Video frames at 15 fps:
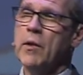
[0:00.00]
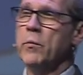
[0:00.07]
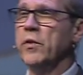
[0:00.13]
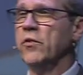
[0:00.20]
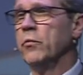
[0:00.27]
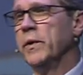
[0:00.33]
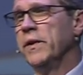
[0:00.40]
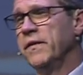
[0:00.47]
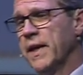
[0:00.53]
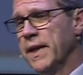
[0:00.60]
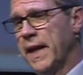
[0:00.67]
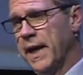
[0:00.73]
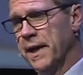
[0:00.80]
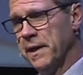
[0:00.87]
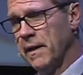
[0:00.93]
which we
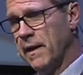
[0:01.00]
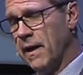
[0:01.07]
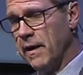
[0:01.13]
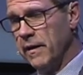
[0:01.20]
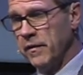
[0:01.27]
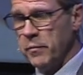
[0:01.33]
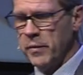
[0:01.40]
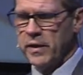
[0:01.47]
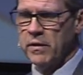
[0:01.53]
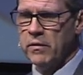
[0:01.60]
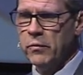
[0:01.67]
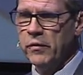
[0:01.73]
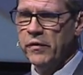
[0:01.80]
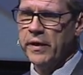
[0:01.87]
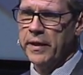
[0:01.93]
then analyze by
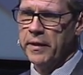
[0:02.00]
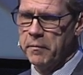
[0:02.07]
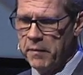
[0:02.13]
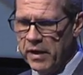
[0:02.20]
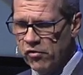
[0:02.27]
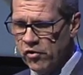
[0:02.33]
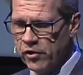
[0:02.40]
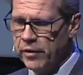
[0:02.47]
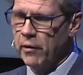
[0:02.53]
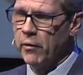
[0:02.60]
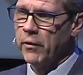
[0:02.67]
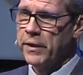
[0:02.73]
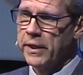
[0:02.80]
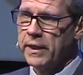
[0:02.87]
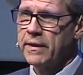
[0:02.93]
using machine
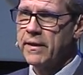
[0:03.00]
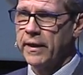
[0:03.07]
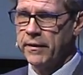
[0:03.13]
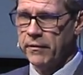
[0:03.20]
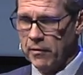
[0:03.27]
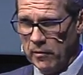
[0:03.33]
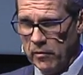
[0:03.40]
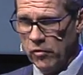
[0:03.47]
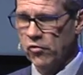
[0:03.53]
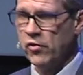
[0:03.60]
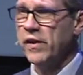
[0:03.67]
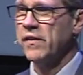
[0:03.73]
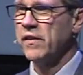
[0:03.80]
learning technology.